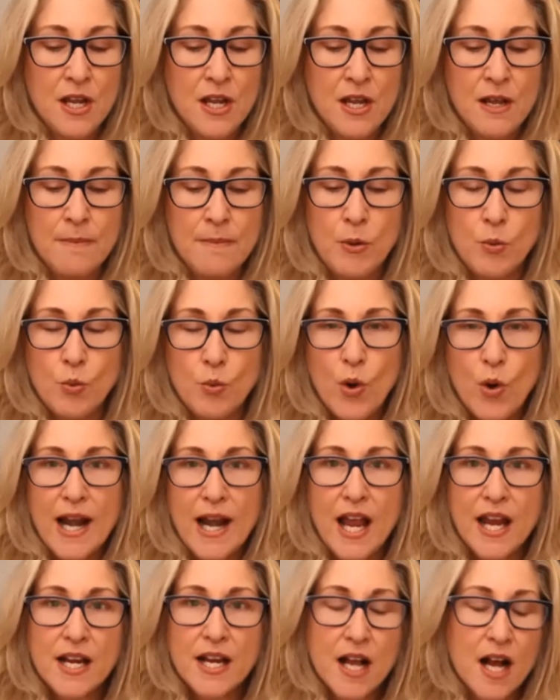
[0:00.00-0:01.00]
But when
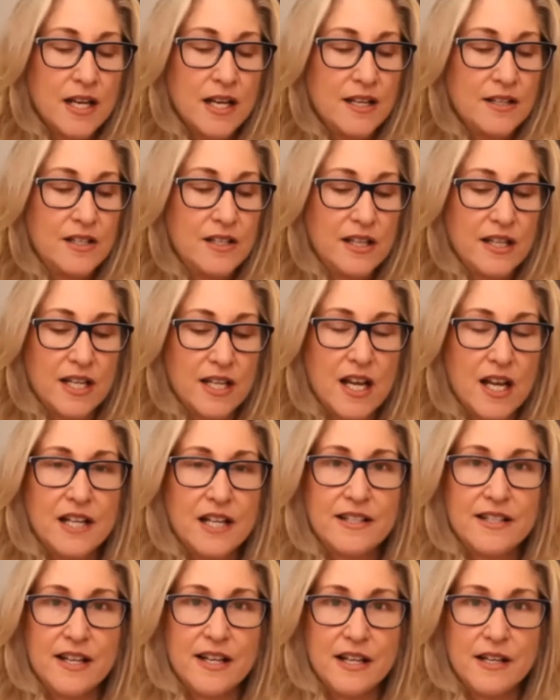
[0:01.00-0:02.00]
I got into the
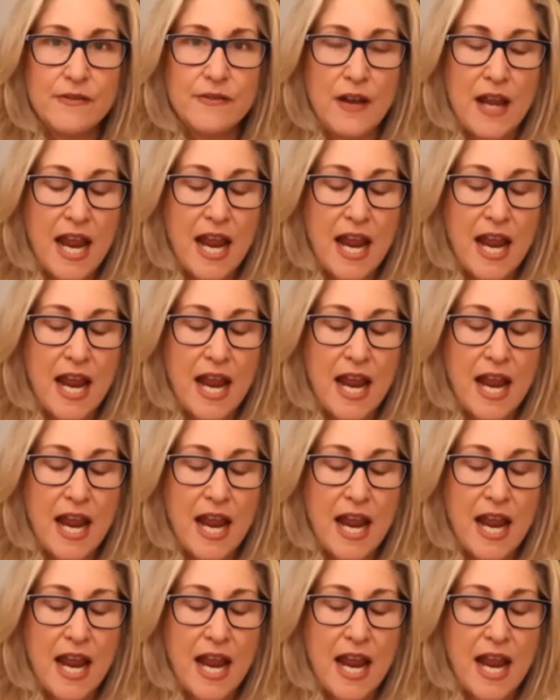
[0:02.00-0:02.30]
guts of,